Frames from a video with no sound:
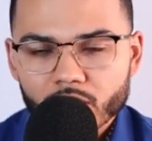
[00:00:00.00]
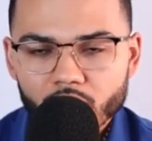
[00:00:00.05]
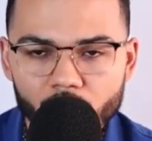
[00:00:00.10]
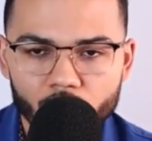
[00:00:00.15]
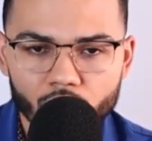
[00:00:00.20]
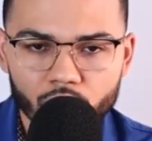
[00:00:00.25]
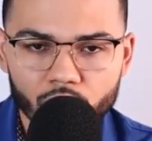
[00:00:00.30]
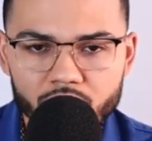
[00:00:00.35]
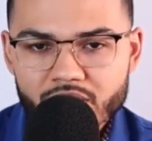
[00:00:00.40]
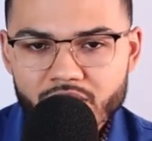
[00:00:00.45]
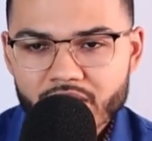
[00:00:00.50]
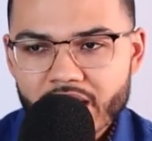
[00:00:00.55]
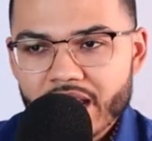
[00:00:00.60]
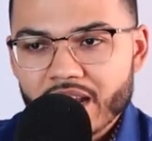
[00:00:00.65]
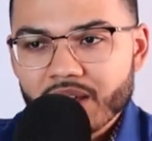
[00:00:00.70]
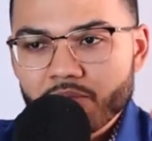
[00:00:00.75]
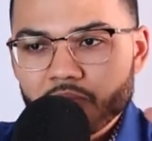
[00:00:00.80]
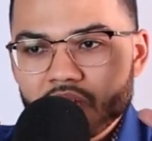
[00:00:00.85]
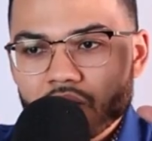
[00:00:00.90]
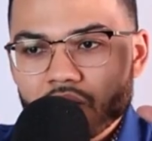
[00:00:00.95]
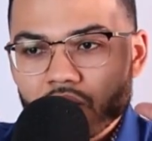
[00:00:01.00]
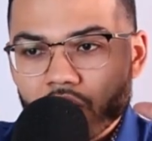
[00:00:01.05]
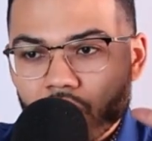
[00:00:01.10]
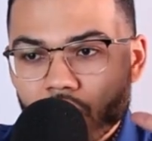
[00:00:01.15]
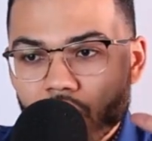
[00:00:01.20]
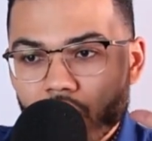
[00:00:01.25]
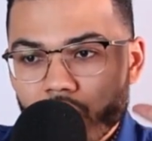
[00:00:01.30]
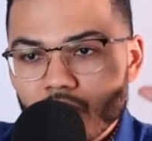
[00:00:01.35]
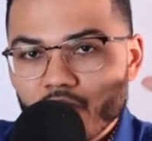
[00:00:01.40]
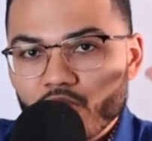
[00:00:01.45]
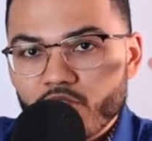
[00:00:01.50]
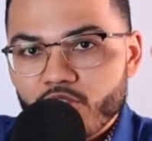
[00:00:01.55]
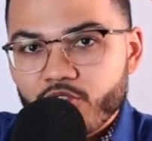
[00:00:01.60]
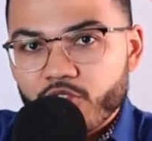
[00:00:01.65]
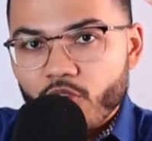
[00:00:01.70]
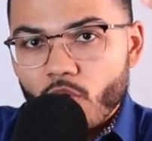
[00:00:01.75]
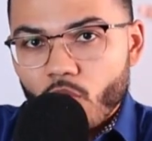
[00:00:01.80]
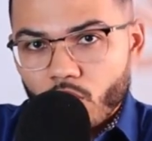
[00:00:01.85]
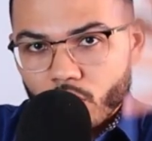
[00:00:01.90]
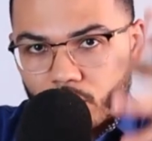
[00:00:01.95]
was getting me to
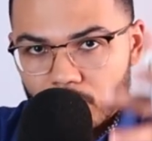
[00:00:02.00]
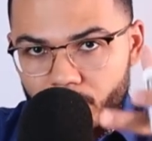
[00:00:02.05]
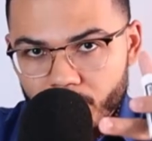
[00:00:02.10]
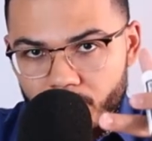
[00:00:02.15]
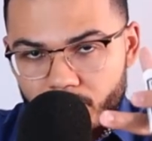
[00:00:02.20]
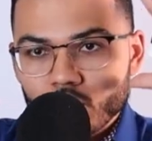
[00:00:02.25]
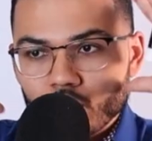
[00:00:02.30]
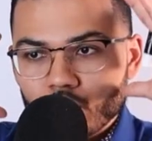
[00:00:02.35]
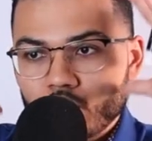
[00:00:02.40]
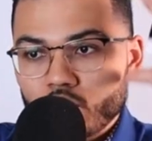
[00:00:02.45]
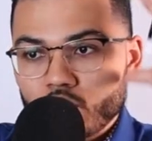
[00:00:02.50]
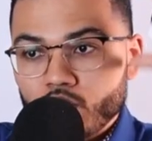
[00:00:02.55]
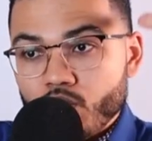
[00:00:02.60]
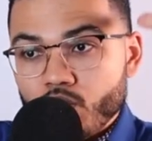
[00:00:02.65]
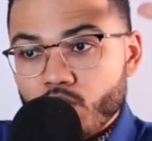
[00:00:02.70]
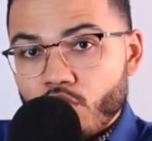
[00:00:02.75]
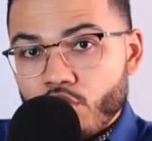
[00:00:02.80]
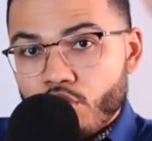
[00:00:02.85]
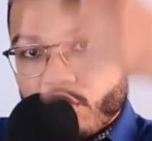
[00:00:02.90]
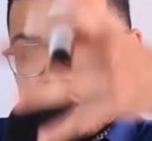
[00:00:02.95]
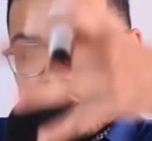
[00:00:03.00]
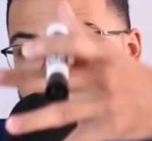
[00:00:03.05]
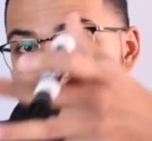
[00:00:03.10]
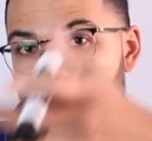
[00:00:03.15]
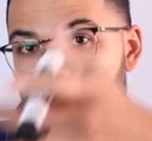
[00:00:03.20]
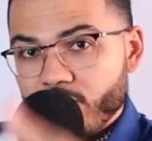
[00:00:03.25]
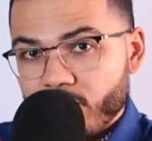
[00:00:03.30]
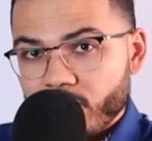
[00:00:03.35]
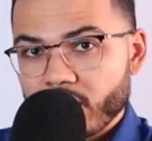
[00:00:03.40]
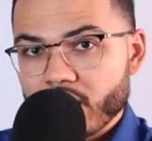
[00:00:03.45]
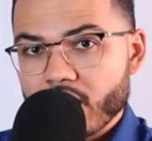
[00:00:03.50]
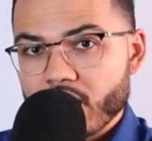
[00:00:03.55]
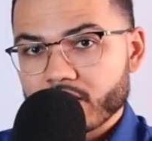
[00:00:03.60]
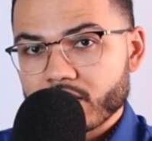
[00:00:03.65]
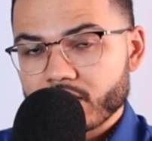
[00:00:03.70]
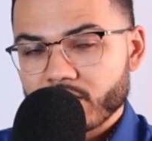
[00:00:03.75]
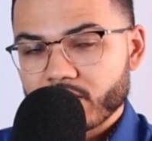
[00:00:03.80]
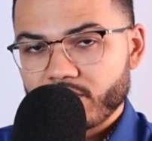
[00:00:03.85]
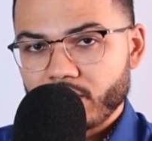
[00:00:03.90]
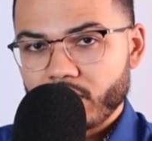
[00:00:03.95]
conform to their
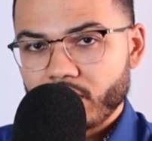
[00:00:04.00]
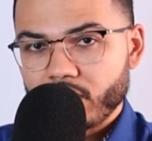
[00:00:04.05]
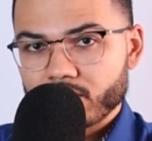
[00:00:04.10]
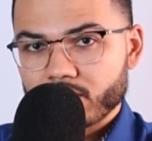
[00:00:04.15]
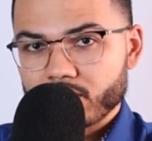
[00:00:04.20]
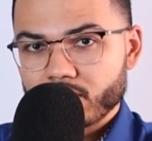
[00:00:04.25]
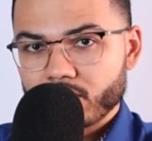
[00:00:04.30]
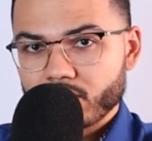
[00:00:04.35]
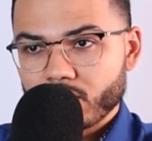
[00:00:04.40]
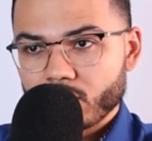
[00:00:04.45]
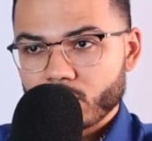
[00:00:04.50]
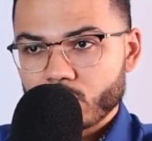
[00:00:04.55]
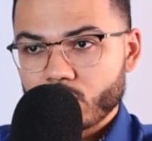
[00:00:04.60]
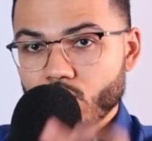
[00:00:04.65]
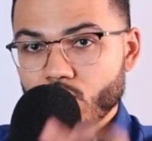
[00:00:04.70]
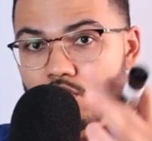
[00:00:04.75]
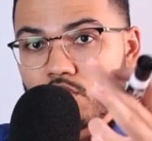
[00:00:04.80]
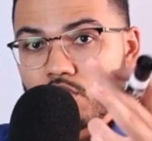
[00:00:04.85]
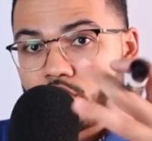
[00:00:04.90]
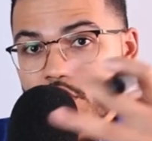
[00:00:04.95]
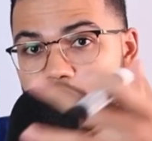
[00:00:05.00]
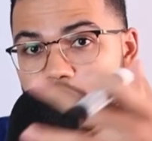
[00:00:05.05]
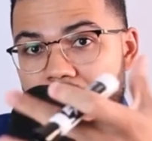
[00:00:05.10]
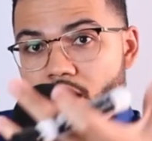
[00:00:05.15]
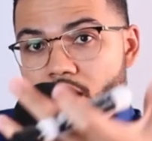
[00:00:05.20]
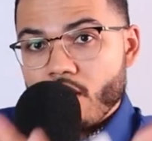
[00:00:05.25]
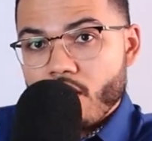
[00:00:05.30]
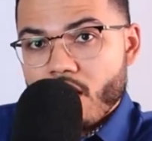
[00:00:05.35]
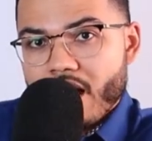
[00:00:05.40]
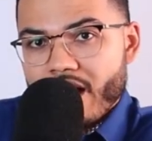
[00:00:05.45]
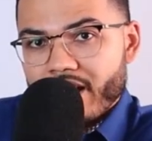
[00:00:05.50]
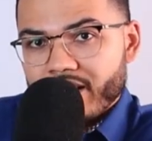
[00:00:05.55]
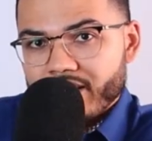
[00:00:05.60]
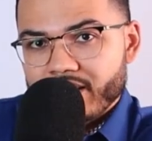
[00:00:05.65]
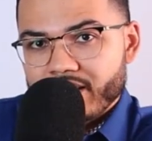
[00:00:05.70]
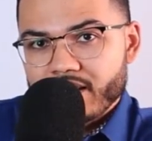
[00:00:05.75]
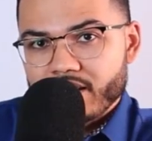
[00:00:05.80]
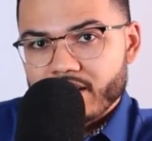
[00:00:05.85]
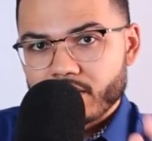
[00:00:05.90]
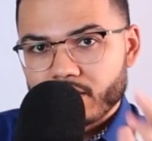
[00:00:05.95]
philosophy, to their
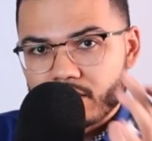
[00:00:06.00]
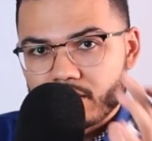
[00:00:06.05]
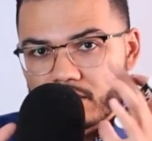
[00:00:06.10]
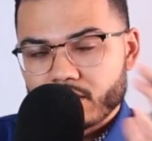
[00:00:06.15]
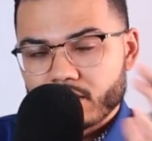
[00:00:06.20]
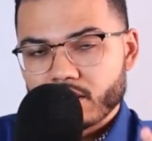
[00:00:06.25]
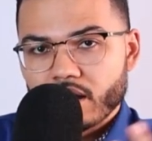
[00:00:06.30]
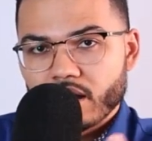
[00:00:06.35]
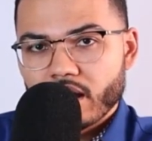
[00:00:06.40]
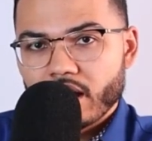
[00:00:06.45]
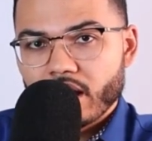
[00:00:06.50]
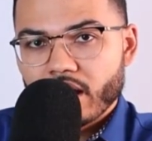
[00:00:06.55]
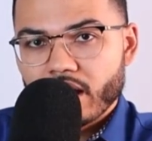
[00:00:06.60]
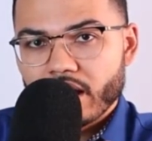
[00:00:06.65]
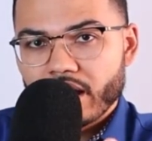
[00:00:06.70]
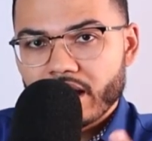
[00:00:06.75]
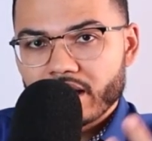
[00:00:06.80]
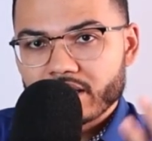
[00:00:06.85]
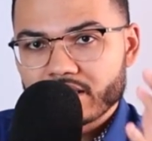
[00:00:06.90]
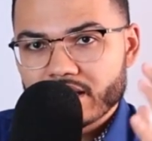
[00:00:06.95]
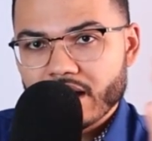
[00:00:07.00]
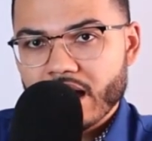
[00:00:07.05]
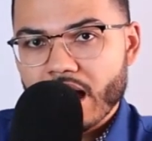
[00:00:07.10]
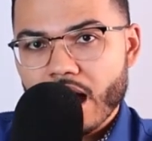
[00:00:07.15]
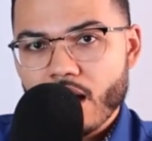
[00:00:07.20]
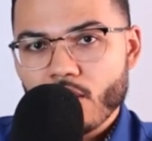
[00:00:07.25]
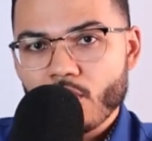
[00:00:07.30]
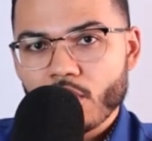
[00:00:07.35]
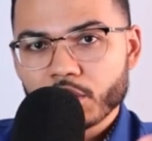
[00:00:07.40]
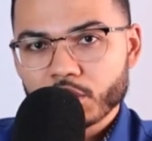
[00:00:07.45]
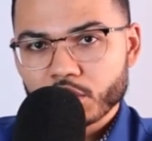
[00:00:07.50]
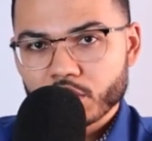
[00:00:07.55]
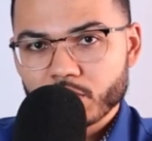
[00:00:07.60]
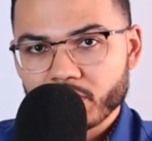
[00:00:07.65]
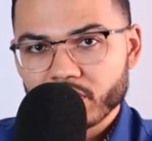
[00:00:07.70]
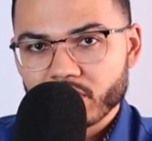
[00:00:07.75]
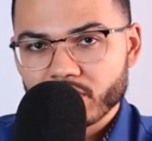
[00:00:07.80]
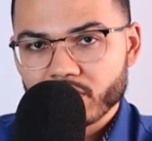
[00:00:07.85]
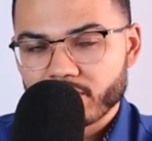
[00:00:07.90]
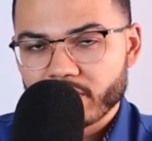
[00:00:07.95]
ideas as to how I should
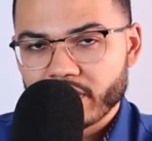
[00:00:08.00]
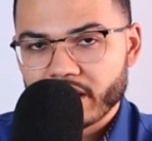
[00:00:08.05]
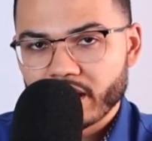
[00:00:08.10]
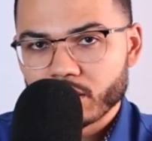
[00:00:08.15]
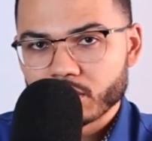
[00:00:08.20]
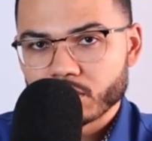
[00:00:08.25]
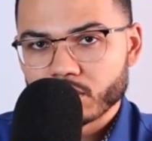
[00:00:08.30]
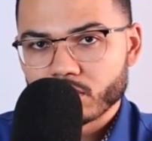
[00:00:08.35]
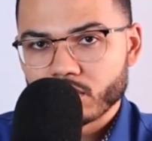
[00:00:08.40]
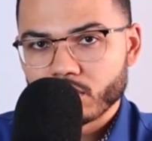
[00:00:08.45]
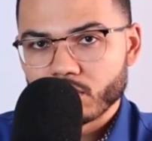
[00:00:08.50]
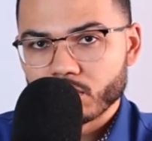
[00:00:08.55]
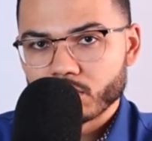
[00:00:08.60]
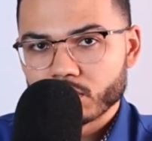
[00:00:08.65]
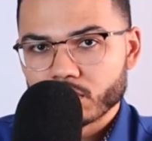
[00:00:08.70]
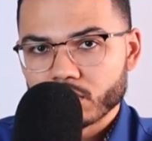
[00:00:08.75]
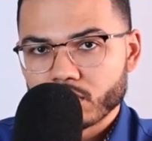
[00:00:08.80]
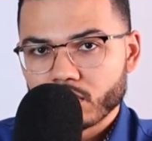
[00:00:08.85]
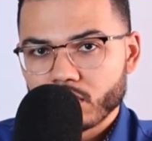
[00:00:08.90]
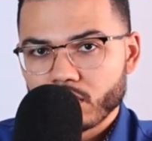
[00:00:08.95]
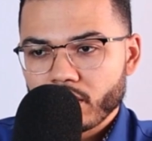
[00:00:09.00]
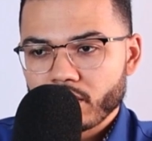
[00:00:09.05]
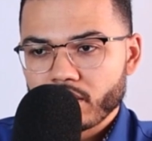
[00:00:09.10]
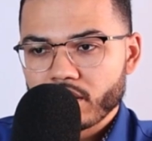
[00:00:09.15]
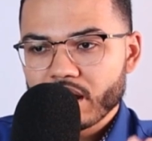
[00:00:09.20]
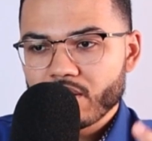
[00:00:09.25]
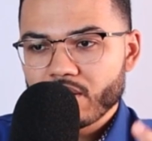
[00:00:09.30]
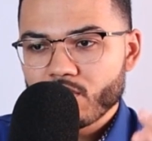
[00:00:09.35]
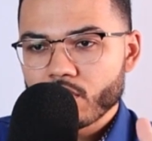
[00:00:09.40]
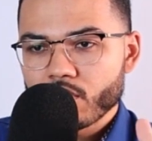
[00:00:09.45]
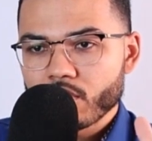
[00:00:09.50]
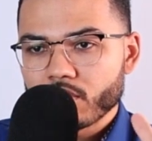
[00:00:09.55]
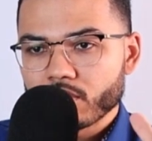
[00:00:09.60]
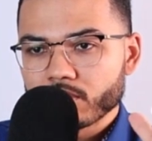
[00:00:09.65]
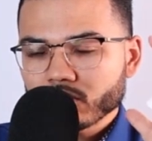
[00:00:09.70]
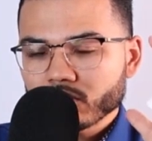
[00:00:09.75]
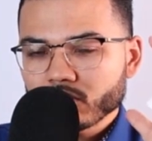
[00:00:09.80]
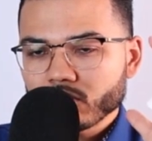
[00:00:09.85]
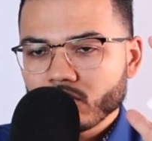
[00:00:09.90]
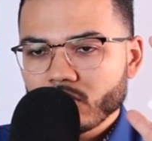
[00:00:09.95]
be a financial coach. They were
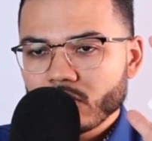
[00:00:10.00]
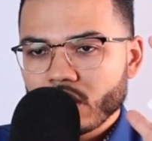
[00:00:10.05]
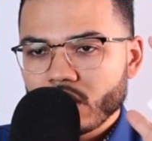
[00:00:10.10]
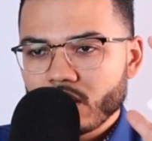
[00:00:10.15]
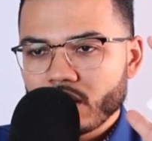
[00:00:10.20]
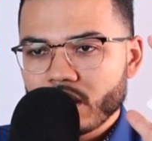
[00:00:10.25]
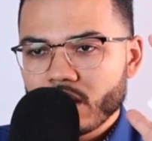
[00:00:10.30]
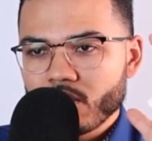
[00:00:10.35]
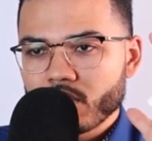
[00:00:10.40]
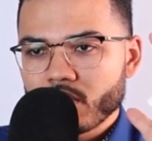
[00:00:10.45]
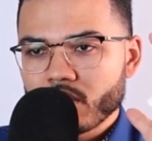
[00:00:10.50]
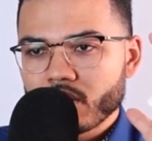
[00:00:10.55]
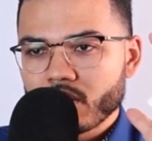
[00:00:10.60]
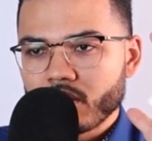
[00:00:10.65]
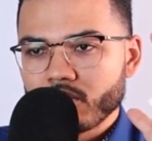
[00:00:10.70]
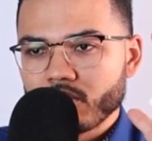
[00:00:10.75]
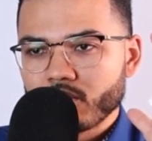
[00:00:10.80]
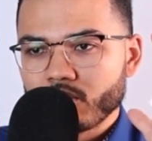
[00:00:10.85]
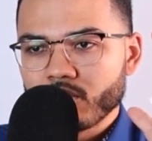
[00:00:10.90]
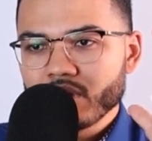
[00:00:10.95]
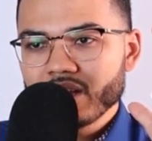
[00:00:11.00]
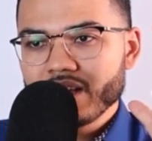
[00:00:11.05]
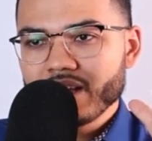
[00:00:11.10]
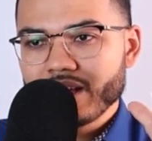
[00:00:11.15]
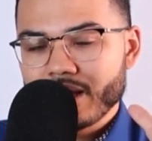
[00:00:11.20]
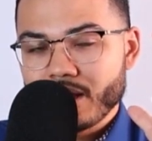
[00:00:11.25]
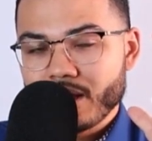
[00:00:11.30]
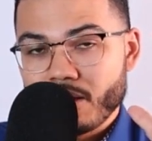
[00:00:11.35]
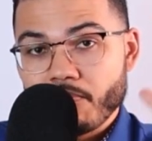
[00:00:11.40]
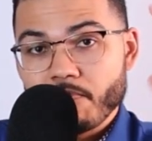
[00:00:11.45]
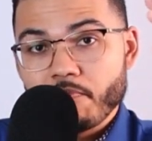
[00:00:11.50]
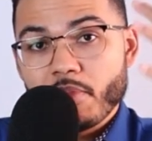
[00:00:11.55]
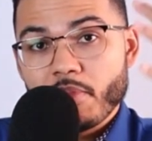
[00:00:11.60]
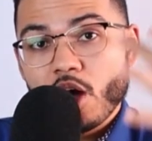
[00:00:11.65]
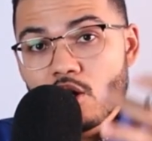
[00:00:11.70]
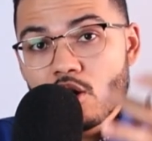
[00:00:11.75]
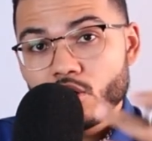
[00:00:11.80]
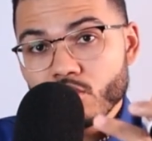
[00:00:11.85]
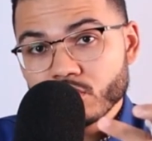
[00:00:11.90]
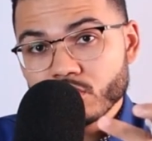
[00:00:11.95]
they were really
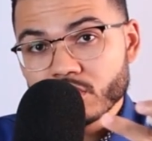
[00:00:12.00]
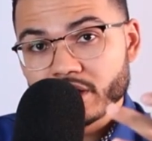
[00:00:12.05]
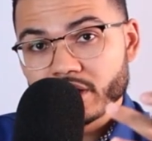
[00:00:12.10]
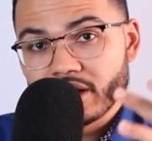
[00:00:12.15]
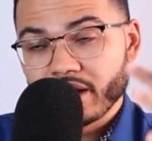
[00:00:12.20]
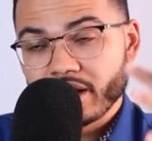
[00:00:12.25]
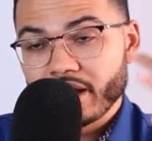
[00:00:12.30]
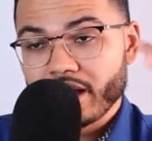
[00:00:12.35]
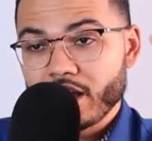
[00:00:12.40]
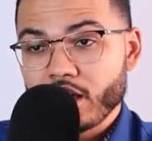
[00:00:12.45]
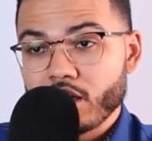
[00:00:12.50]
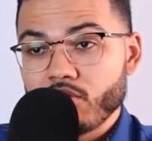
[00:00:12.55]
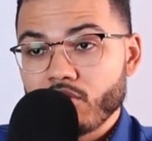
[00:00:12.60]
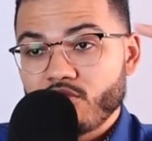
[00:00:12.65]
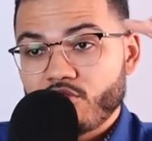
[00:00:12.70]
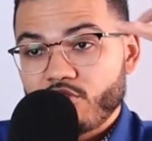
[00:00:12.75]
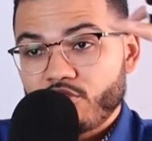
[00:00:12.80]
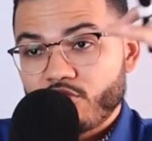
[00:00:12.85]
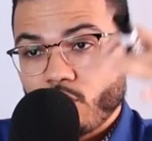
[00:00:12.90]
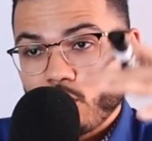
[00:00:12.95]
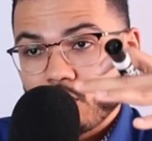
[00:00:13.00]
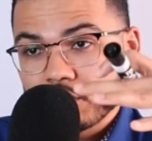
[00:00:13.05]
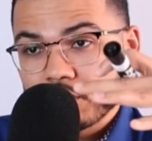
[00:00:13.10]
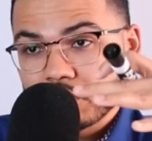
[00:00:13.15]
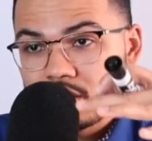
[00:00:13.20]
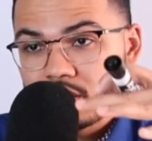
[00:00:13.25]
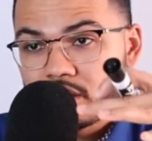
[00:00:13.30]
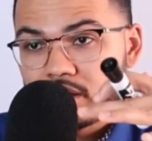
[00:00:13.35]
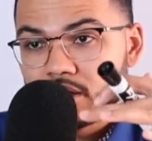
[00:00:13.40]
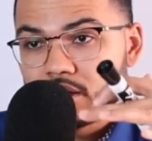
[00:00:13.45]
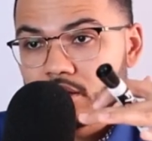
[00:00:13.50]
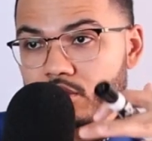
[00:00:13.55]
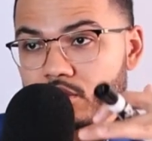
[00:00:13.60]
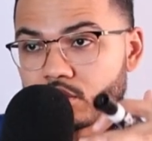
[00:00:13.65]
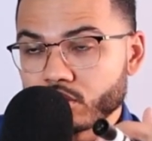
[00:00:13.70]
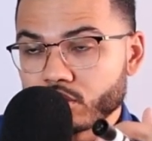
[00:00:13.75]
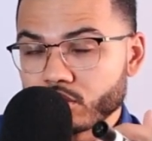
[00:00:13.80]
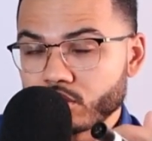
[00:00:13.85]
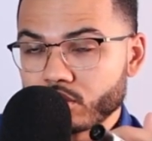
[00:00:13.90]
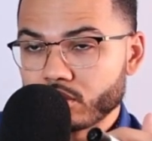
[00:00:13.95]
imposing, enforcing,
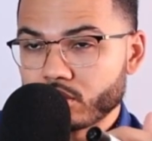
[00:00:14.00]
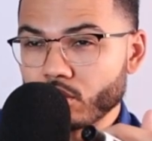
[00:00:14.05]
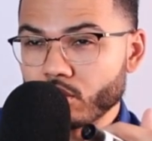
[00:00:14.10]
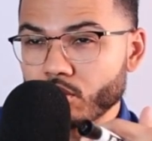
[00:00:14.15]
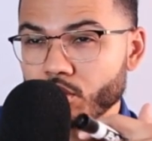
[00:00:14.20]
so, so to